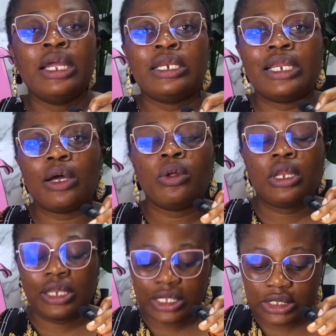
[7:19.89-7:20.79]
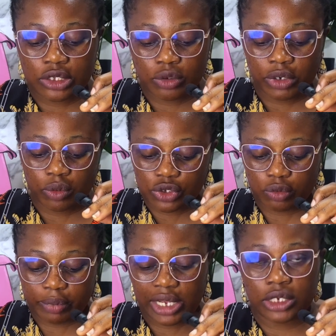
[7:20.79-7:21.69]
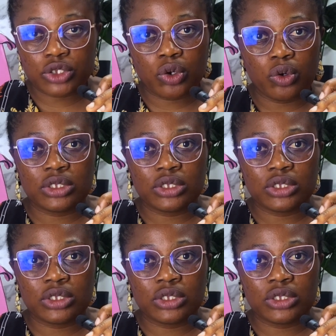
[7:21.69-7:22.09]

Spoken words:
Now let's say somebody wants to buy this course,